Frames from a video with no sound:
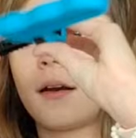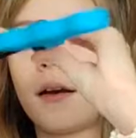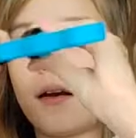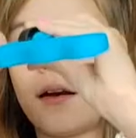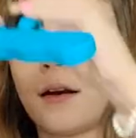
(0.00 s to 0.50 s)

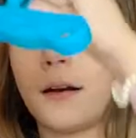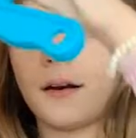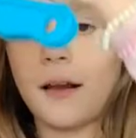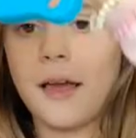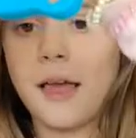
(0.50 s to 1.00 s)

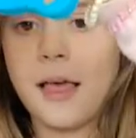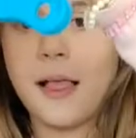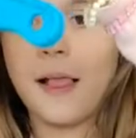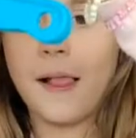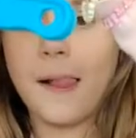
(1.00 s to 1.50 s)

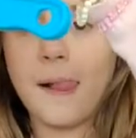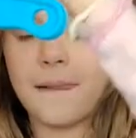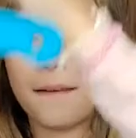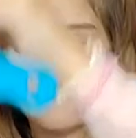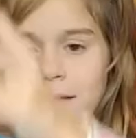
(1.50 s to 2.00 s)

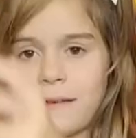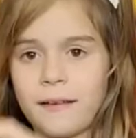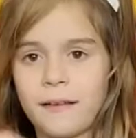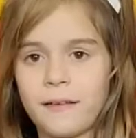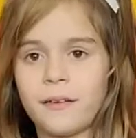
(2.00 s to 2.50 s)

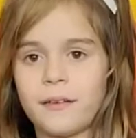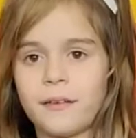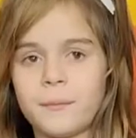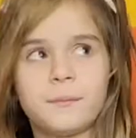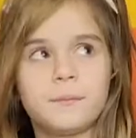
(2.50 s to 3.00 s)

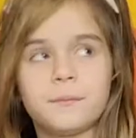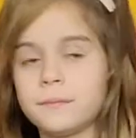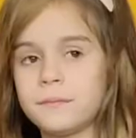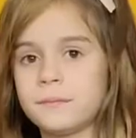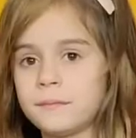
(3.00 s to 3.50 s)

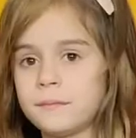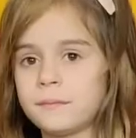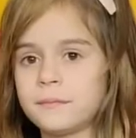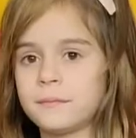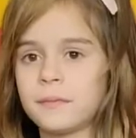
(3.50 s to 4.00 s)

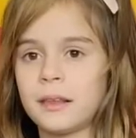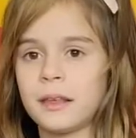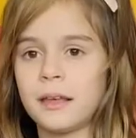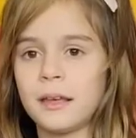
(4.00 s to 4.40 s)
(no one is talking)